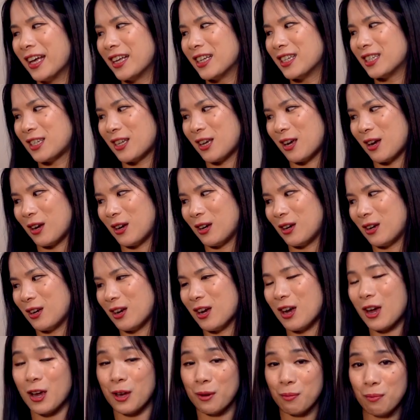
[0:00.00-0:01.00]
So
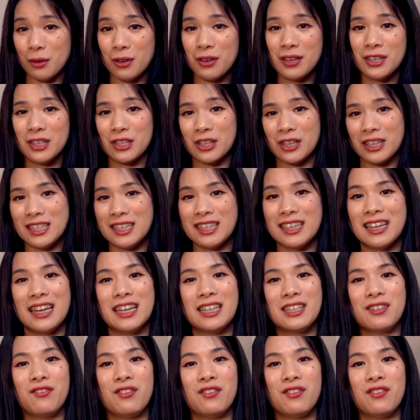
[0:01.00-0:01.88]
hope you enjoyed today's